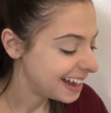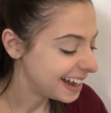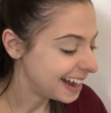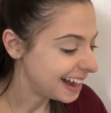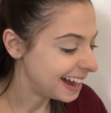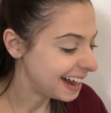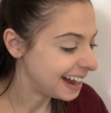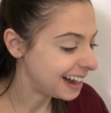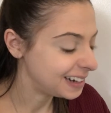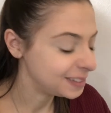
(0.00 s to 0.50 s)

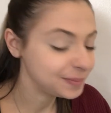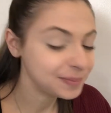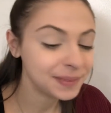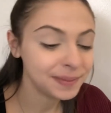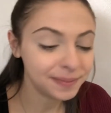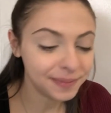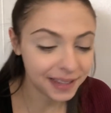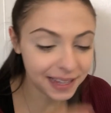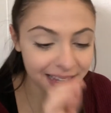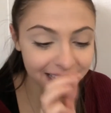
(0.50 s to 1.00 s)
And
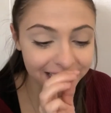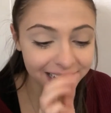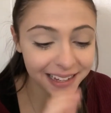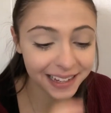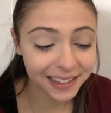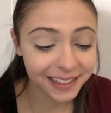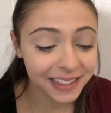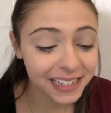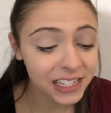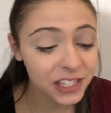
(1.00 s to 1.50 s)

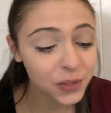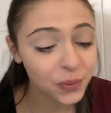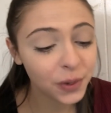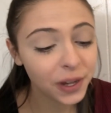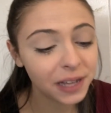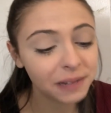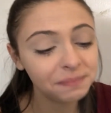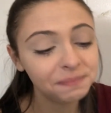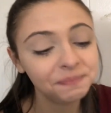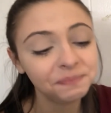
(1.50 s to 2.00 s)
this
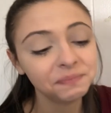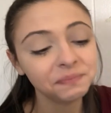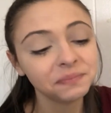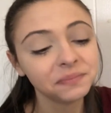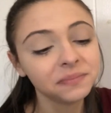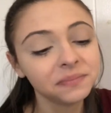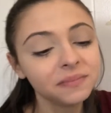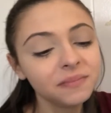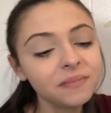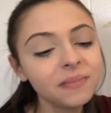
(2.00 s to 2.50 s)
one
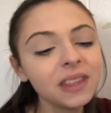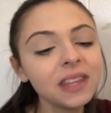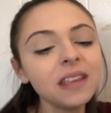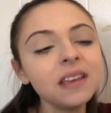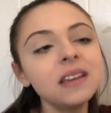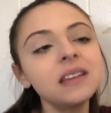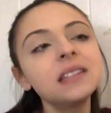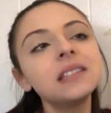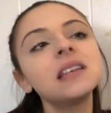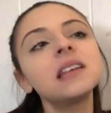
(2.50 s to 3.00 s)

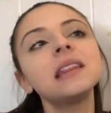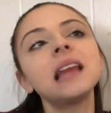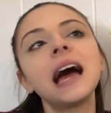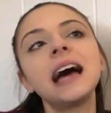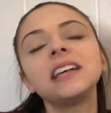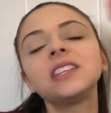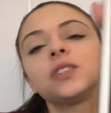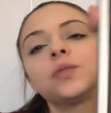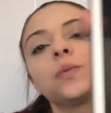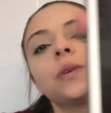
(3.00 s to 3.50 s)
is the
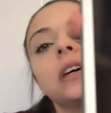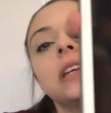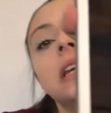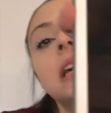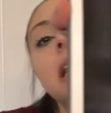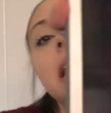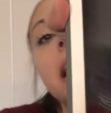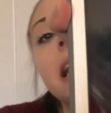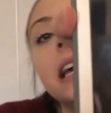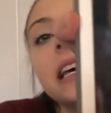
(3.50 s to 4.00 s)
last one.
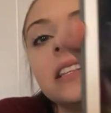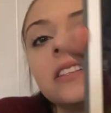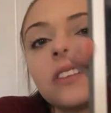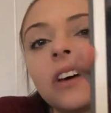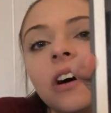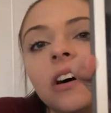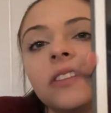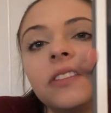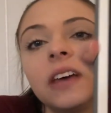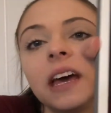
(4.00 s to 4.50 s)
It's
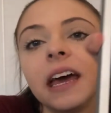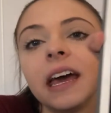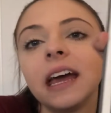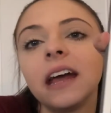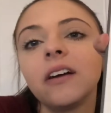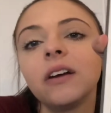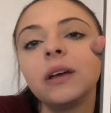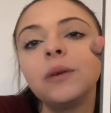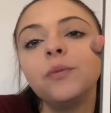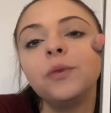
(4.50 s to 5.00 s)
called the
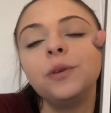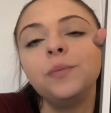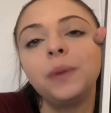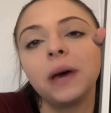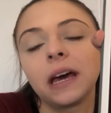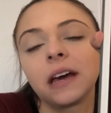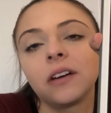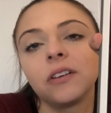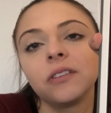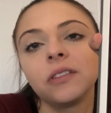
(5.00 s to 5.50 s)
hairy
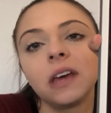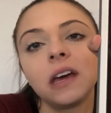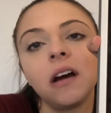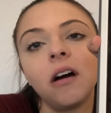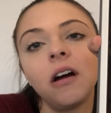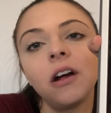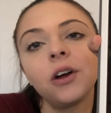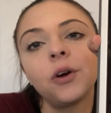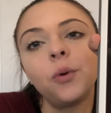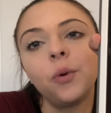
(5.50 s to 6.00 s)
woodpecker. They
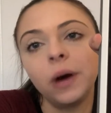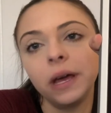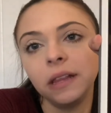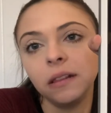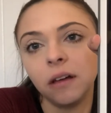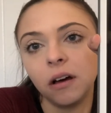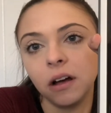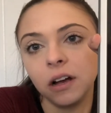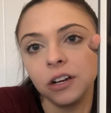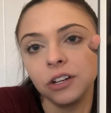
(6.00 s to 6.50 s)
are quite
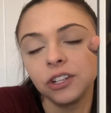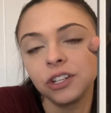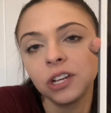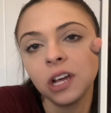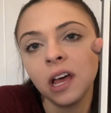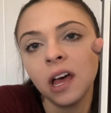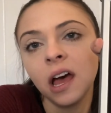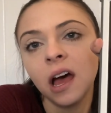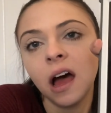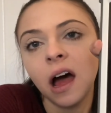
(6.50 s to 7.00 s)
large.
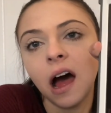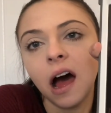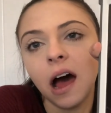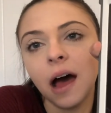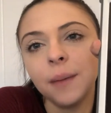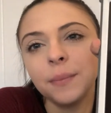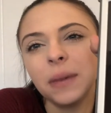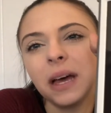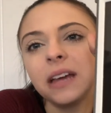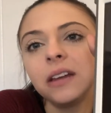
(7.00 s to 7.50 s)

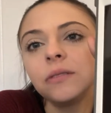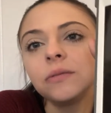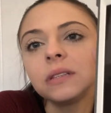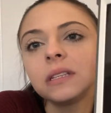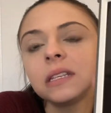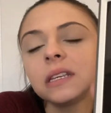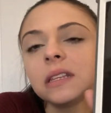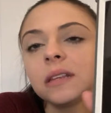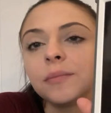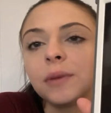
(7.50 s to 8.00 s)
I don't
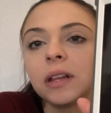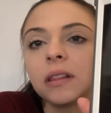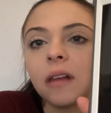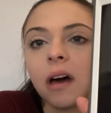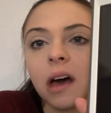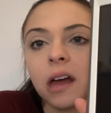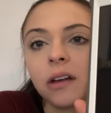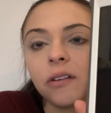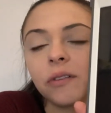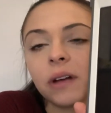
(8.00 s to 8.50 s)
see them a
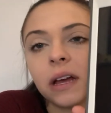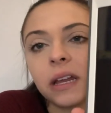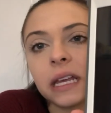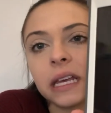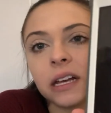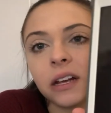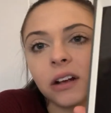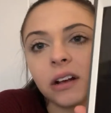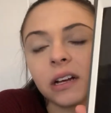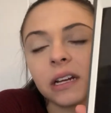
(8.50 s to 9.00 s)
lot around
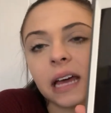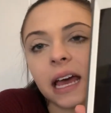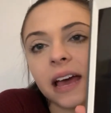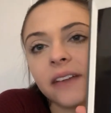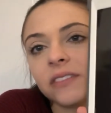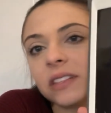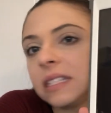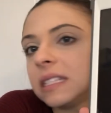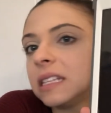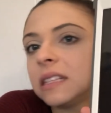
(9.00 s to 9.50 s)
here, and I
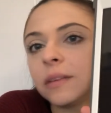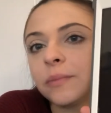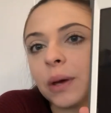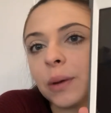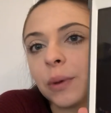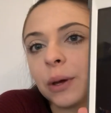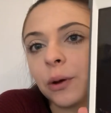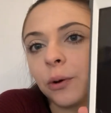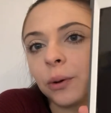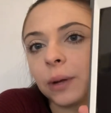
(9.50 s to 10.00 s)
haven't seen them at
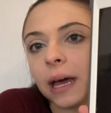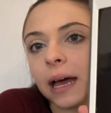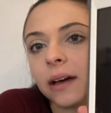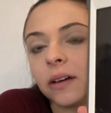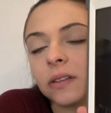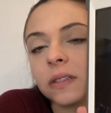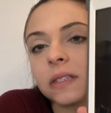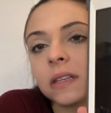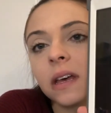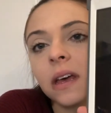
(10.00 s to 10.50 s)
my old
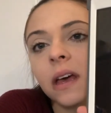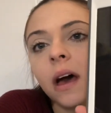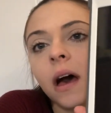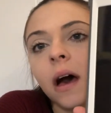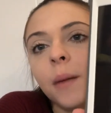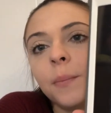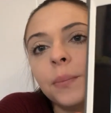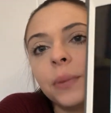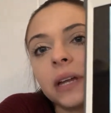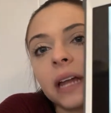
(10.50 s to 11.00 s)
house,
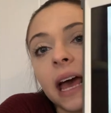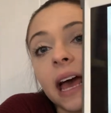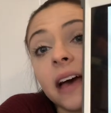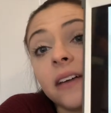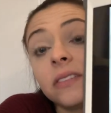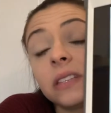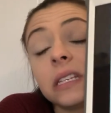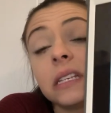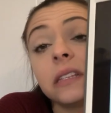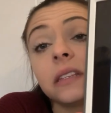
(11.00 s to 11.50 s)
but I
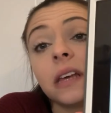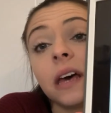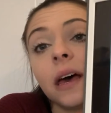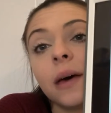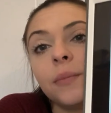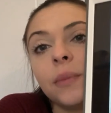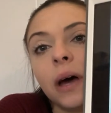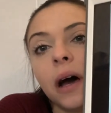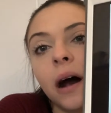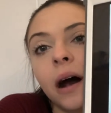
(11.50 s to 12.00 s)
have seen
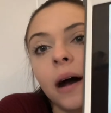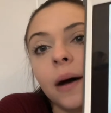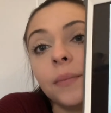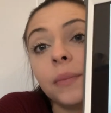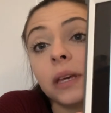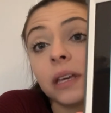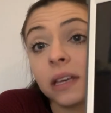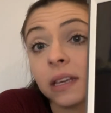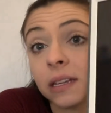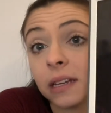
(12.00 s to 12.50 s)
them
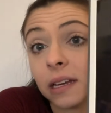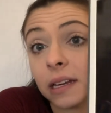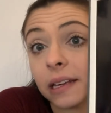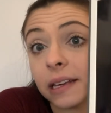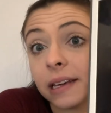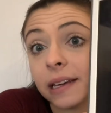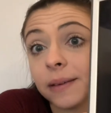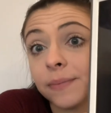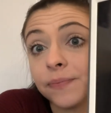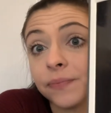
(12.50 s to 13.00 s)
in
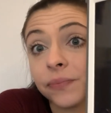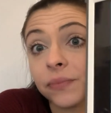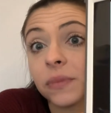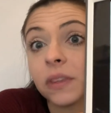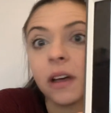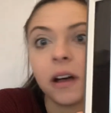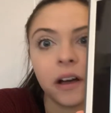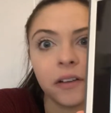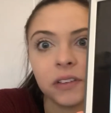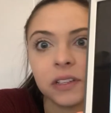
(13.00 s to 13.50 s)
Connecticut.
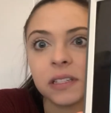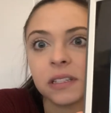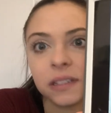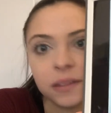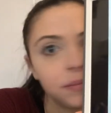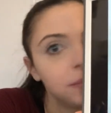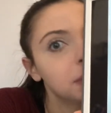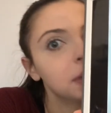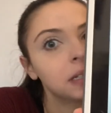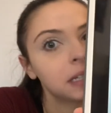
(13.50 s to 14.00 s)
Obviously,
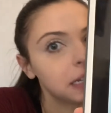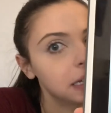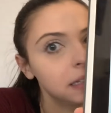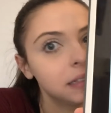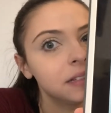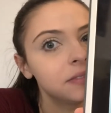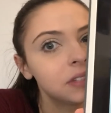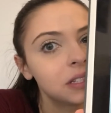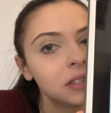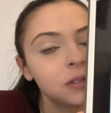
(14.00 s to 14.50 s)
my aunt
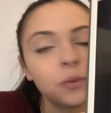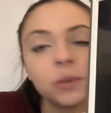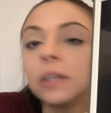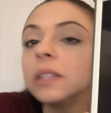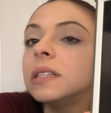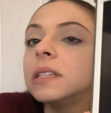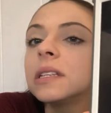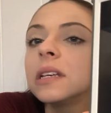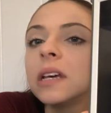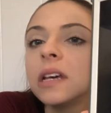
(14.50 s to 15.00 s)
lives in the
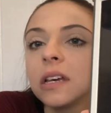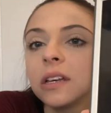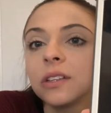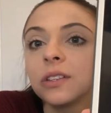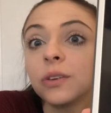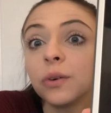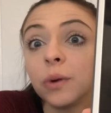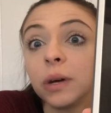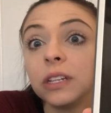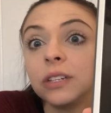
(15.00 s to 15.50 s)
woods,
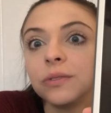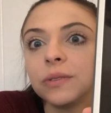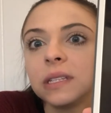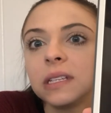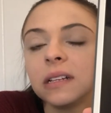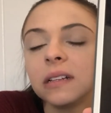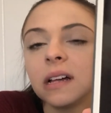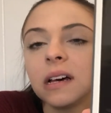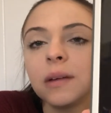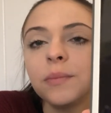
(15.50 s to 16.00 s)
so I do see
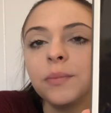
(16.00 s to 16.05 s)
a lot of